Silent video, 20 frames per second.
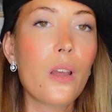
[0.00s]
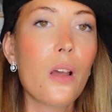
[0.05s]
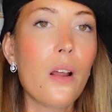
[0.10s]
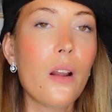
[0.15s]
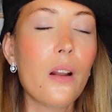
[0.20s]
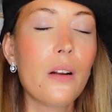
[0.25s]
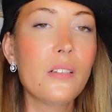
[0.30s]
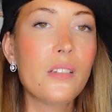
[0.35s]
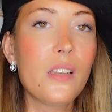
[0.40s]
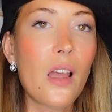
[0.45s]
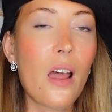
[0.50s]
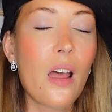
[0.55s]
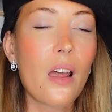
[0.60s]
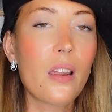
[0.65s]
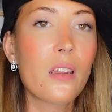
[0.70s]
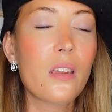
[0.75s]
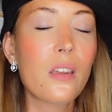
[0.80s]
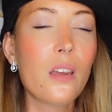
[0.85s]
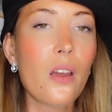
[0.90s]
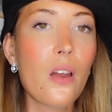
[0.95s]

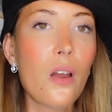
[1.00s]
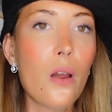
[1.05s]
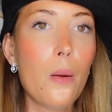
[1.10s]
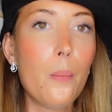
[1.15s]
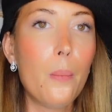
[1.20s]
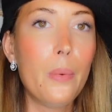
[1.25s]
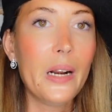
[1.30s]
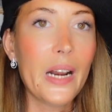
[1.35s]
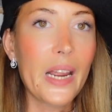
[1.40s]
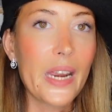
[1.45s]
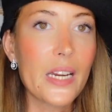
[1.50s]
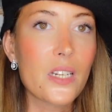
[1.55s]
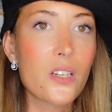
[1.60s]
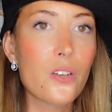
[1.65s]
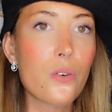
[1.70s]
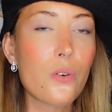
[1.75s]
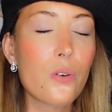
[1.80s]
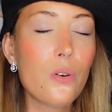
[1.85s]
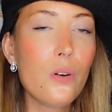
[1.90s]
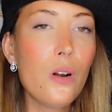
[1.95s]
dark
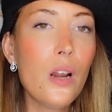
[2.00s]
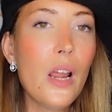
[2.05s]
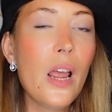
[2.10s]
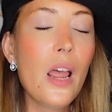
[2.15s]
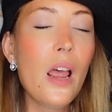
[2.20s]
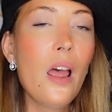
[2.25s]
blazer.